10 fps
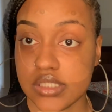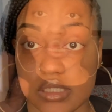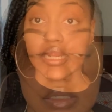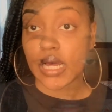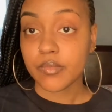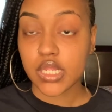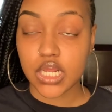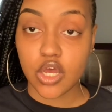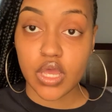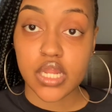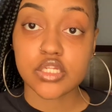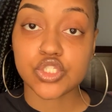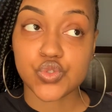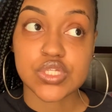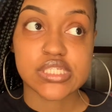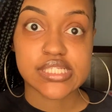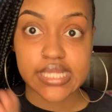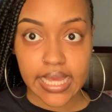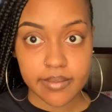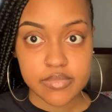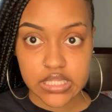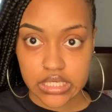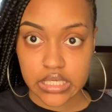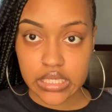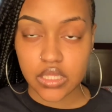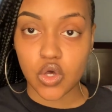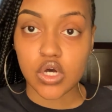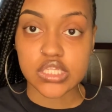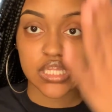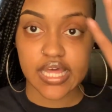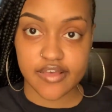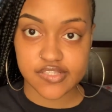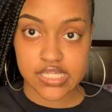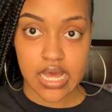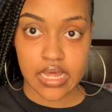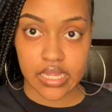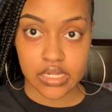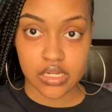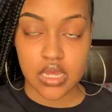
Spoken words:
Now I'm gonna go ahead and do the same thing on the left side